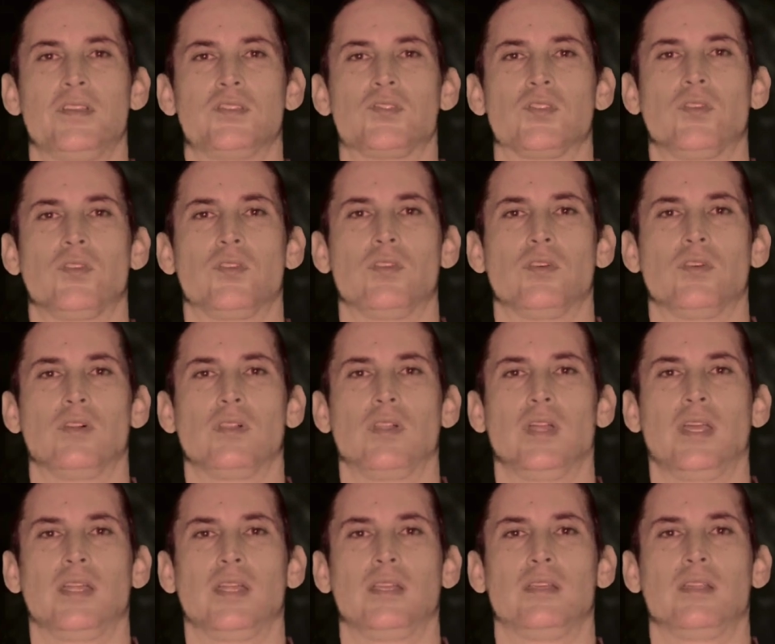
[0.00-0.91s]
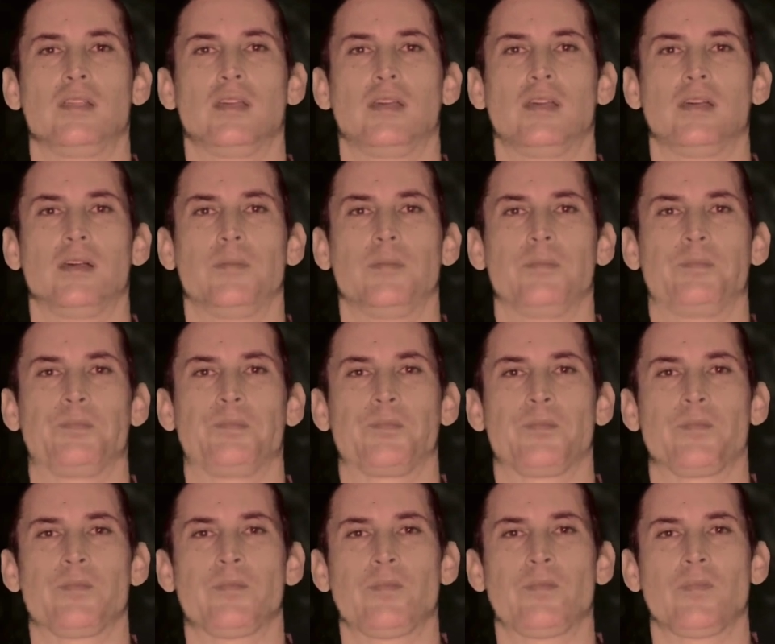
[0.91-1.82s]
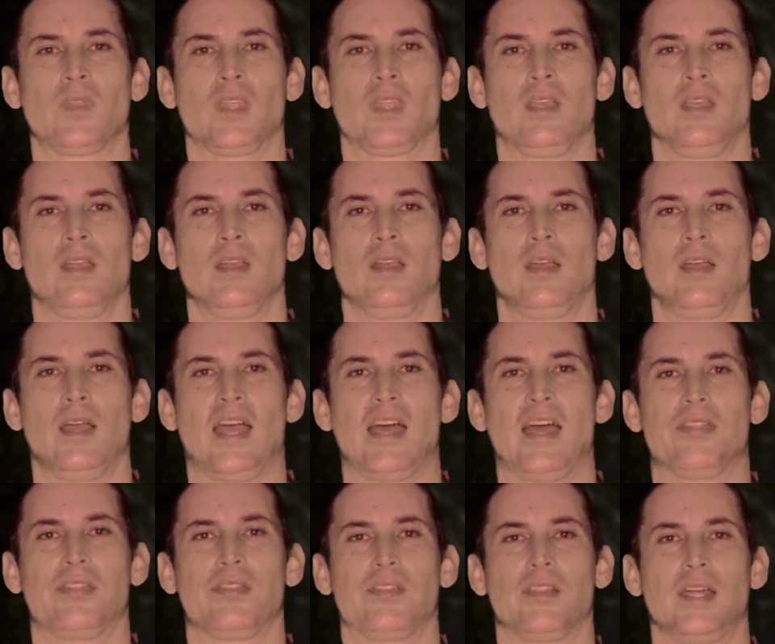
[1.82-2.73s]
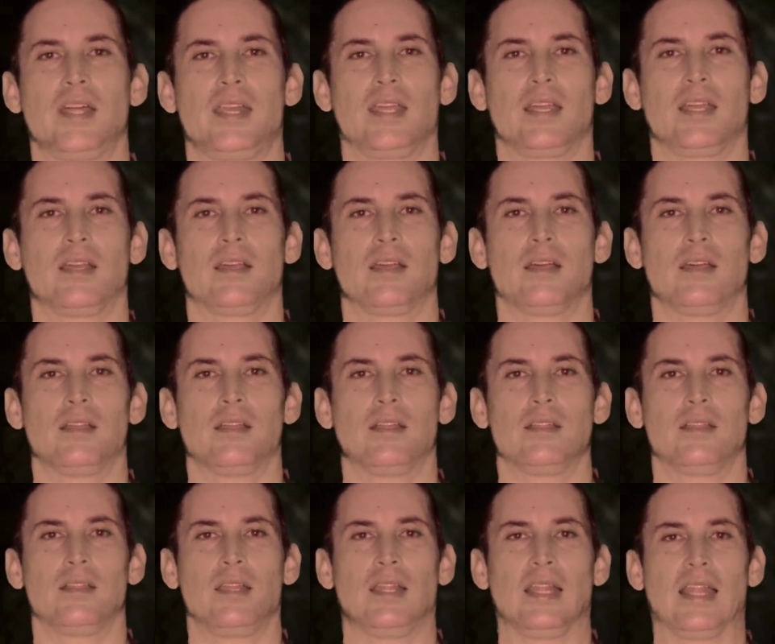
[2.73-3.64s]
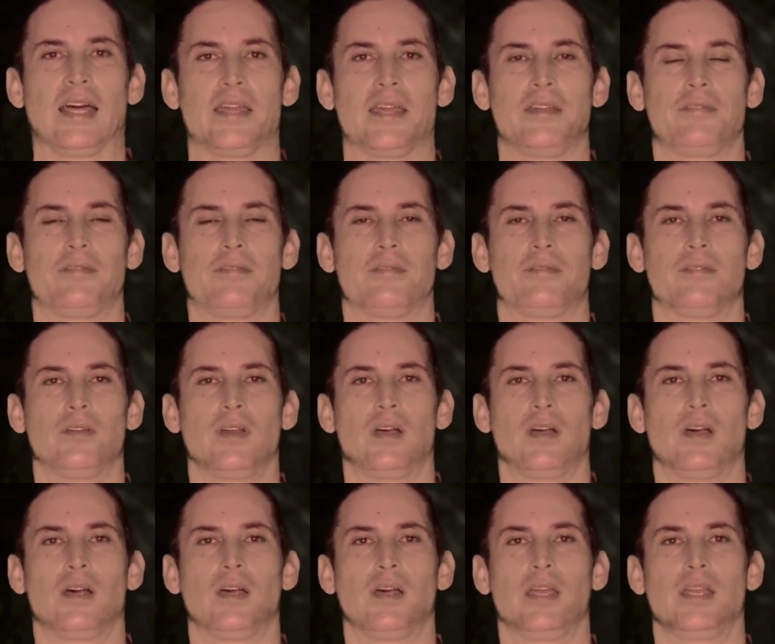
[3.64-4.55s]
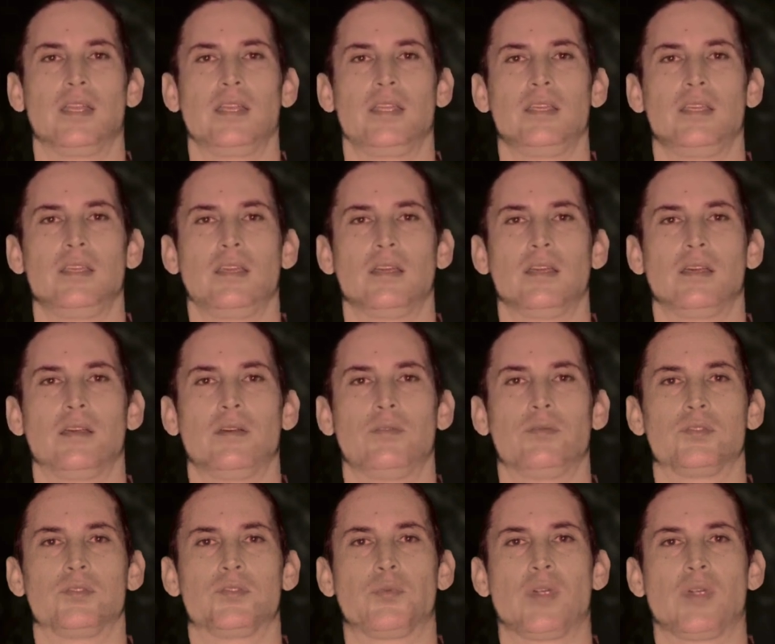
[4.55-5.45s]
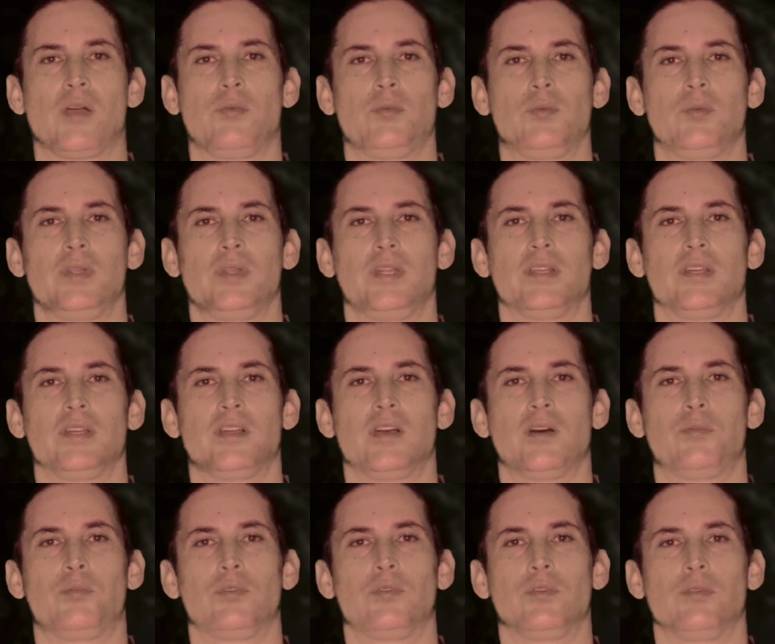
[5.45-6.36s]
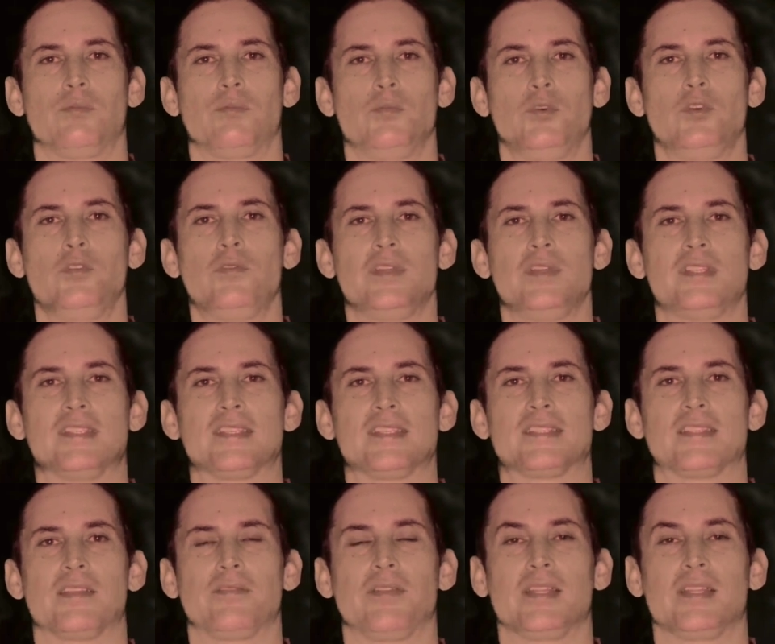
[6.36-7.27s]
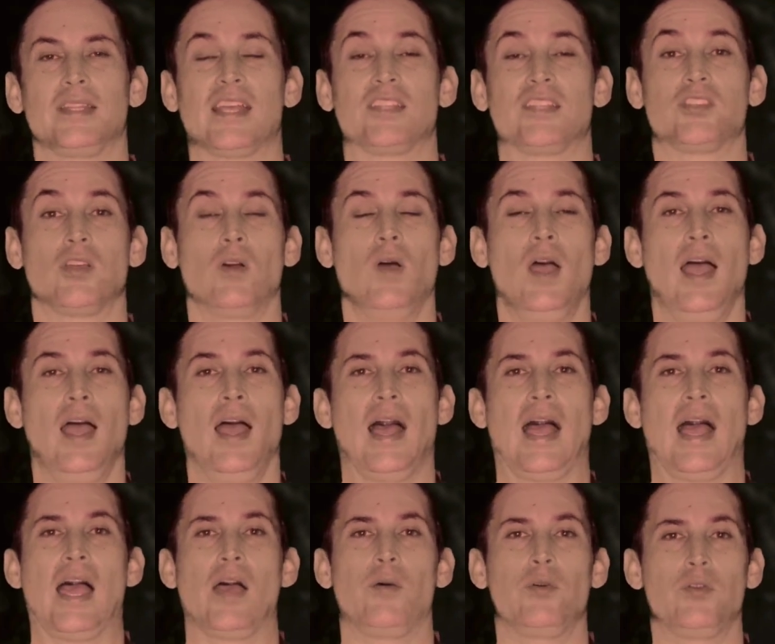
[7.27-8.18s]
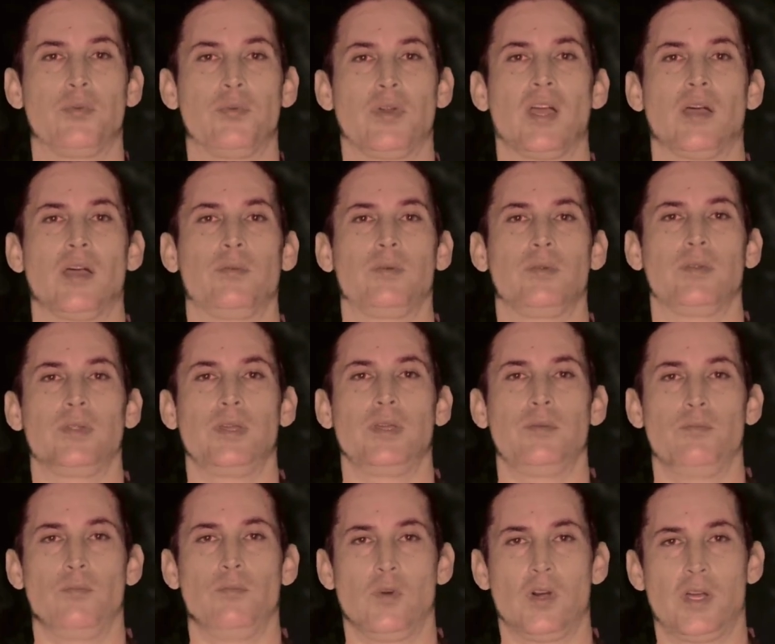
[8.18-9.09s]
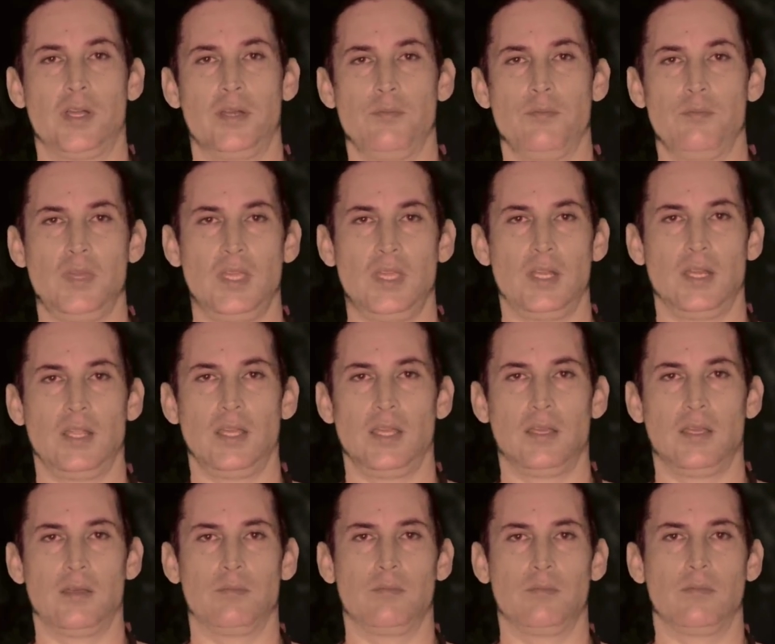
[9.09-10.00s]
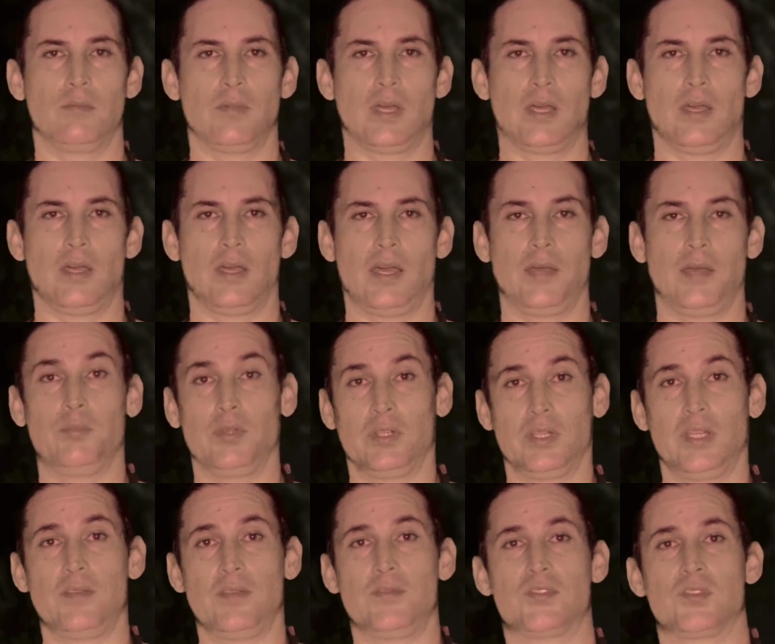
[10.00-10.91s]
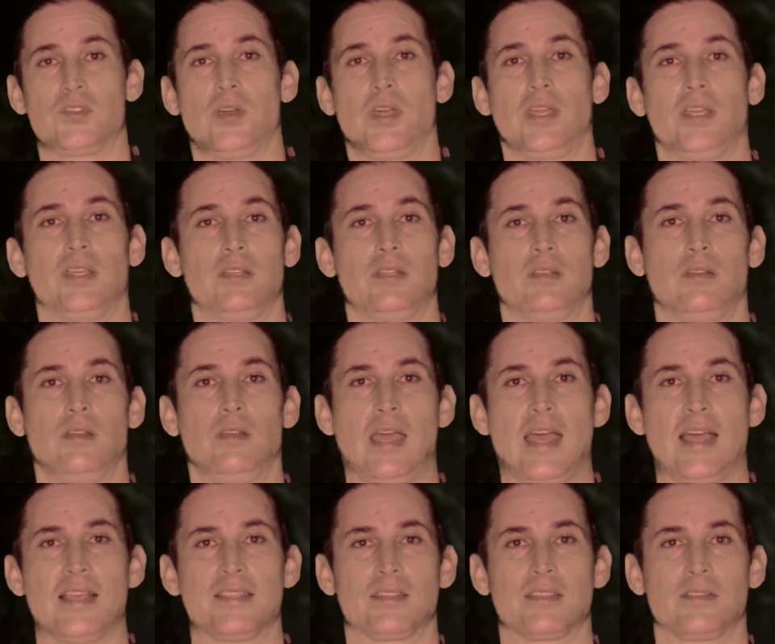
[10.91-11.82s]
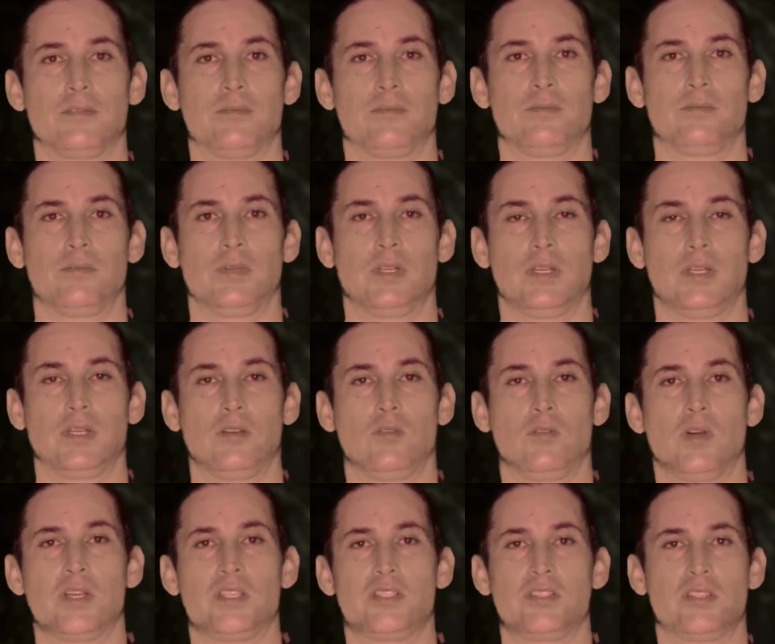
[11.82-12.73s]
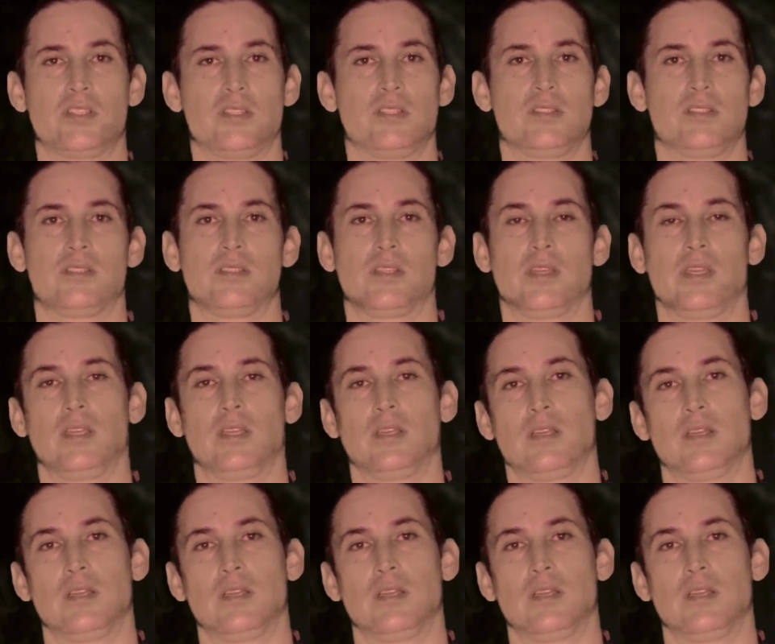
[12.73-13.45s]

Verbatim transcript: physical and um, athletic life. Uh, and he uh, was probably in a couple of movies and stuff like that. So I would probably want to meet him, I, I believe, so I can ask him uh, questions like,